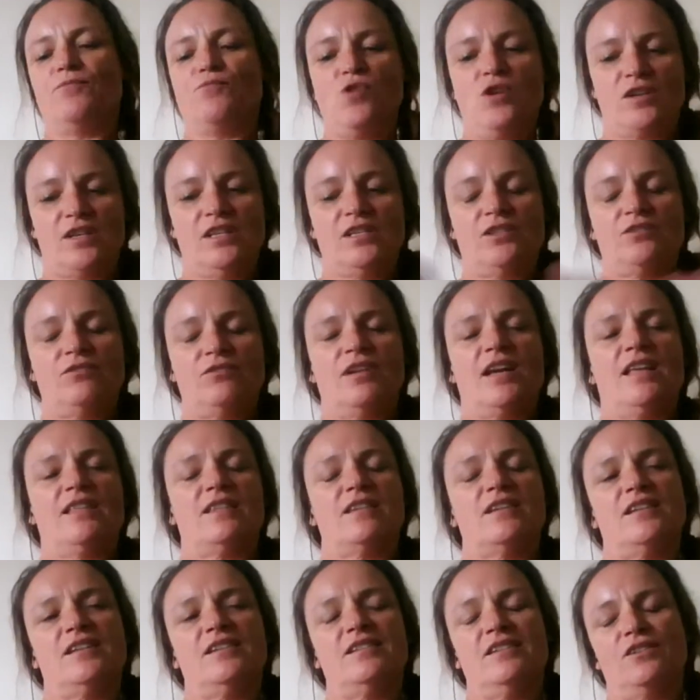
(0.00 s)
working
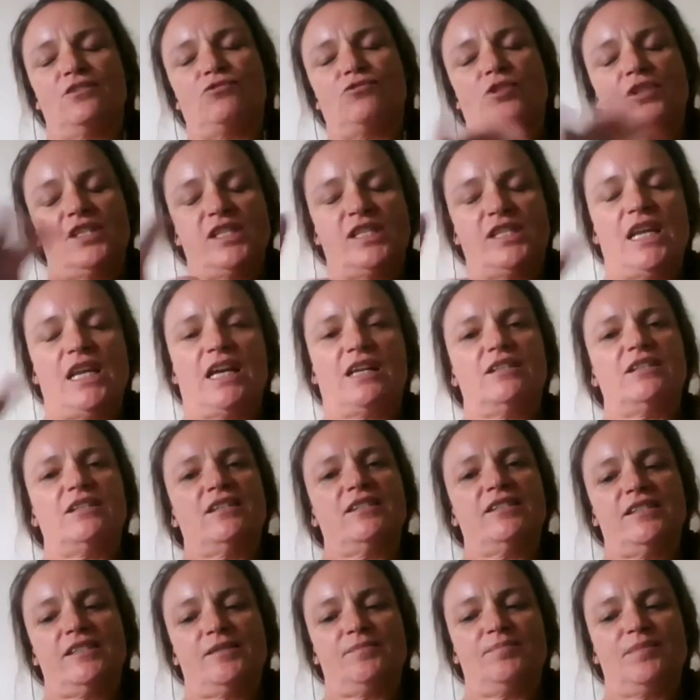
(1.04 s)
together across
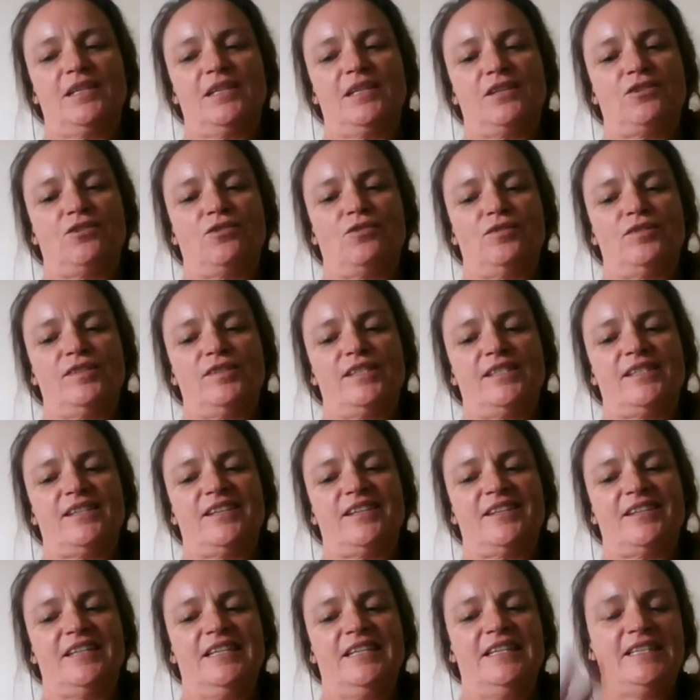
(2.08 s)
sectors because
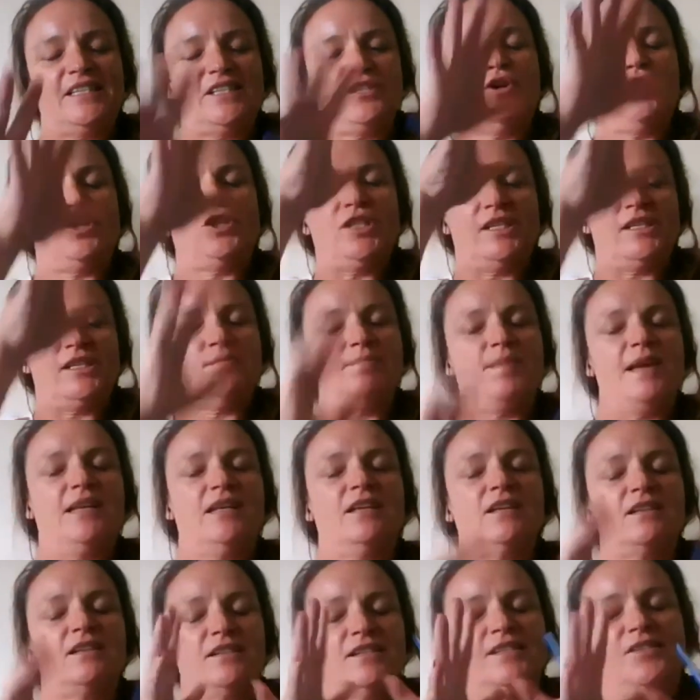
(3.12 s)
it's not just
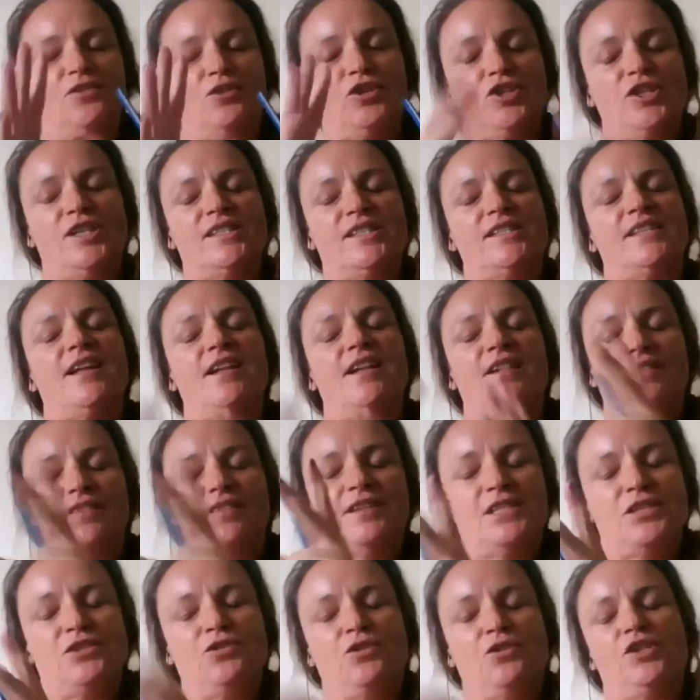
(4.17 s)
medical, it's not just health,
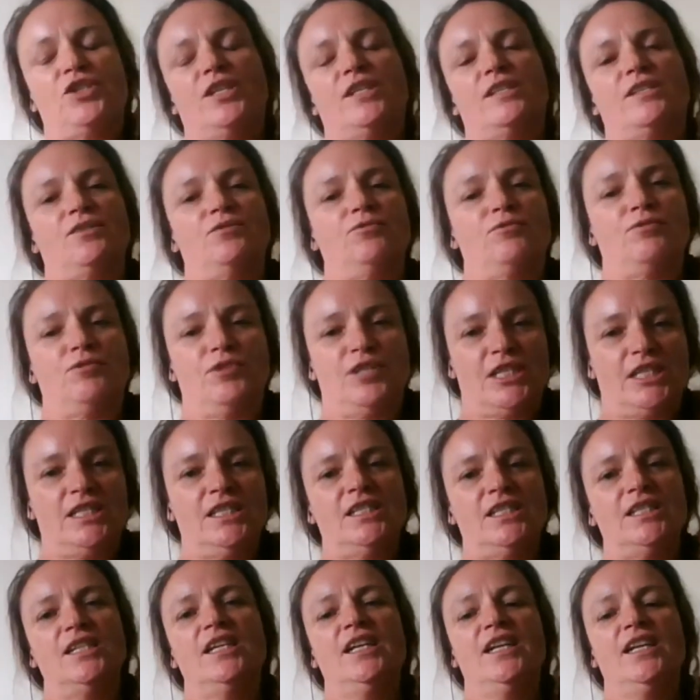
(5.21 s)
it's not just
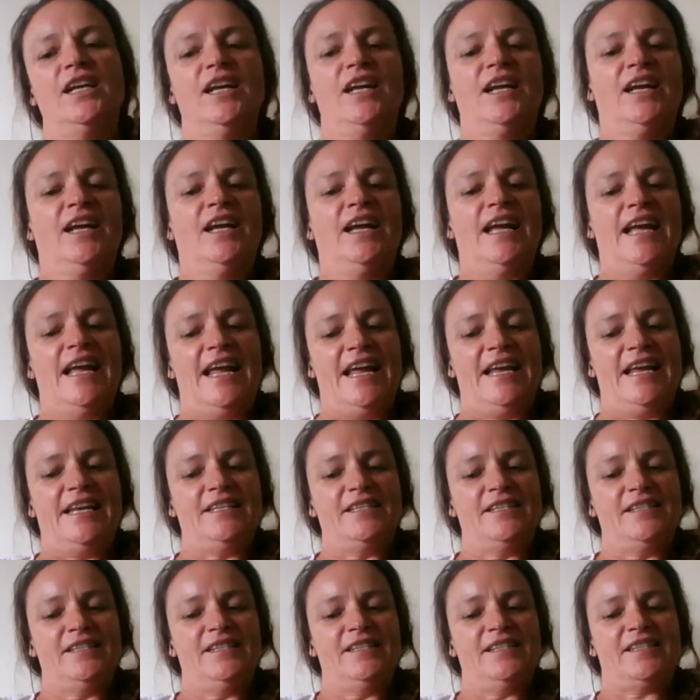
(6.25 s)
nutrition.
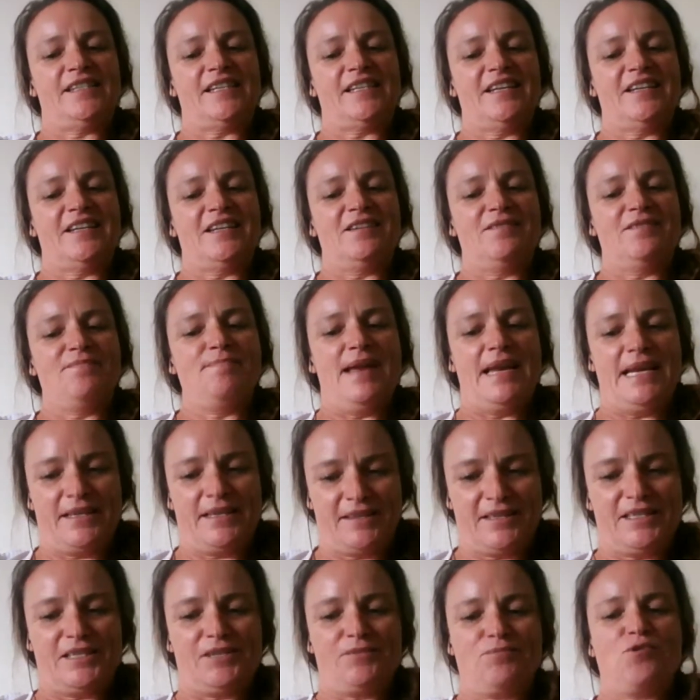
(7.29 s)
And
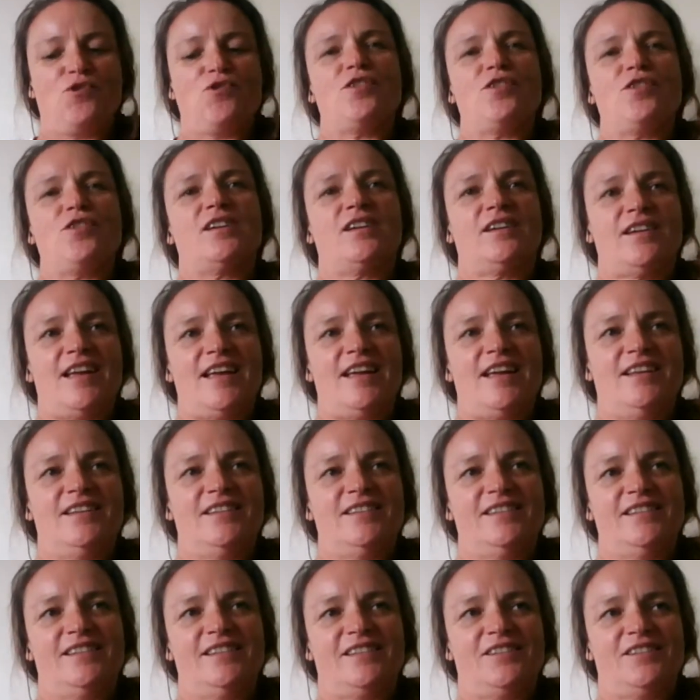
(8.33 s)
make this work
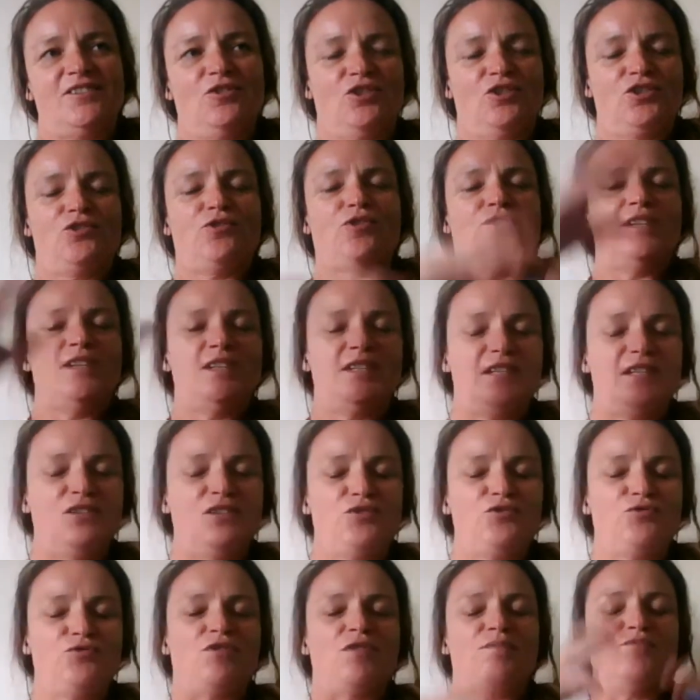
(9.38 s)
and not turn it
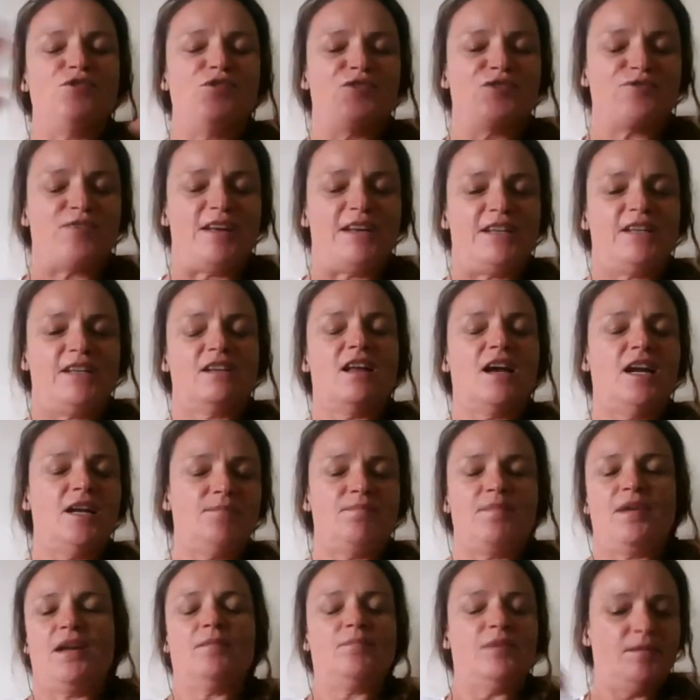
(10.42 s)
into a bureaucratic
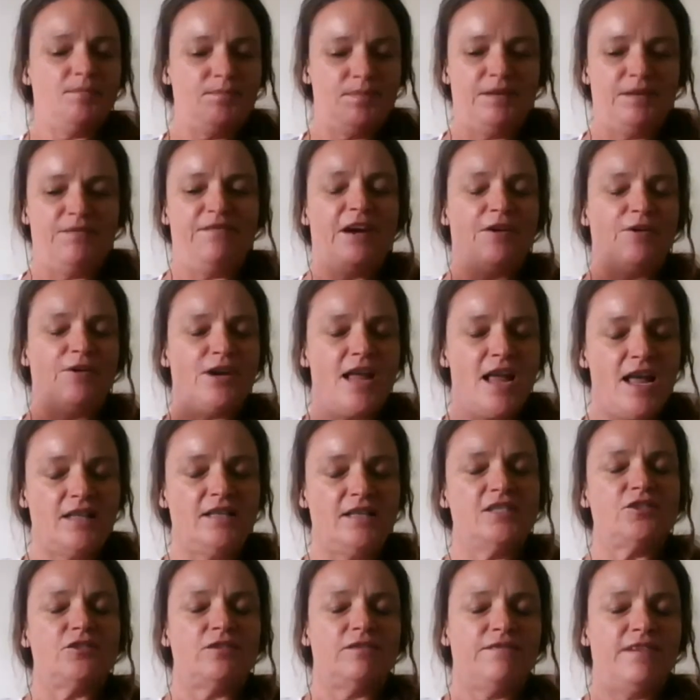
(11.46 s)
nightmare, but be very
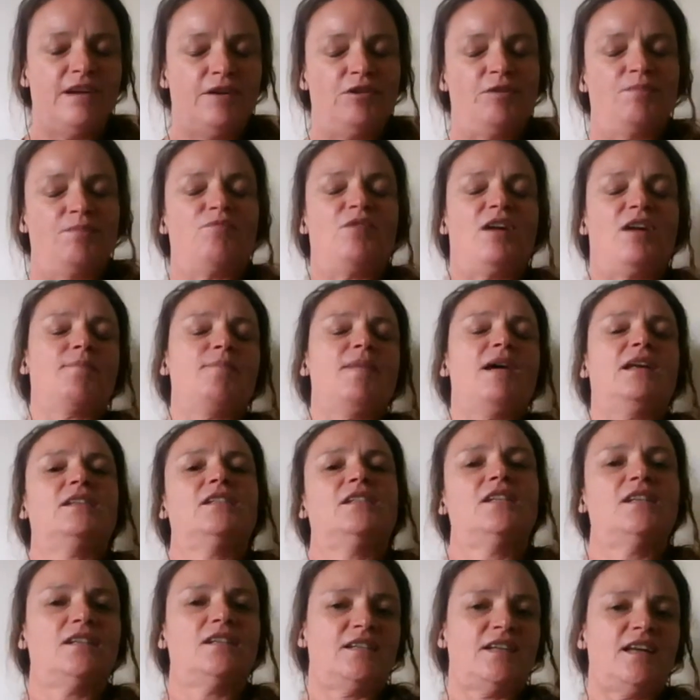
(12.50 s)
hands-on, very
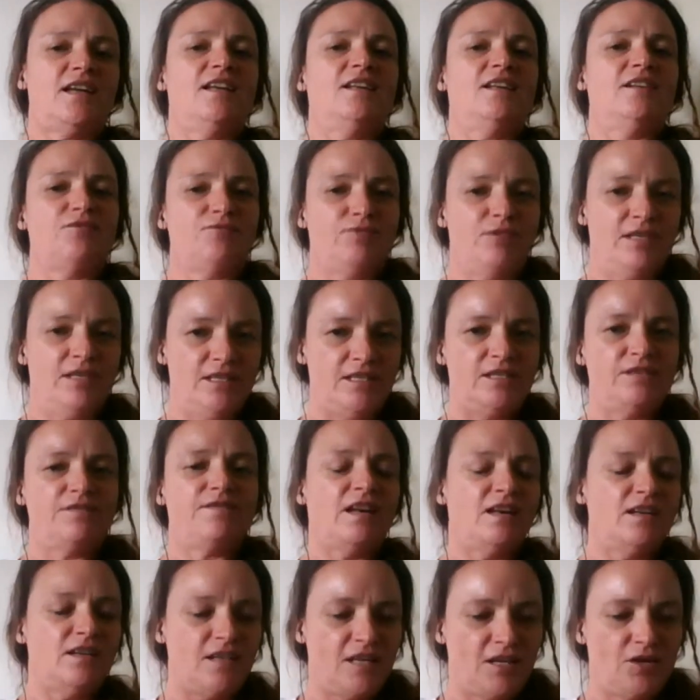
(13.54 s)
pragmatic, and release
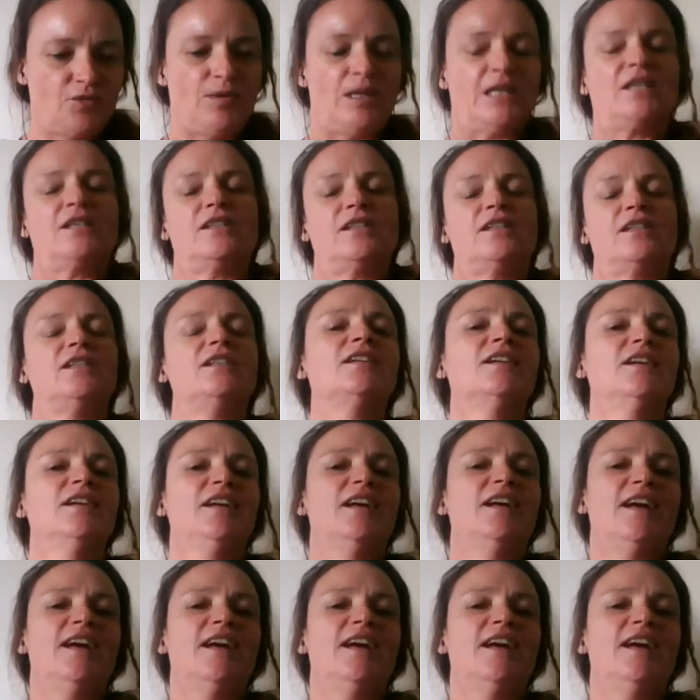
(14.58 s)
funding quickly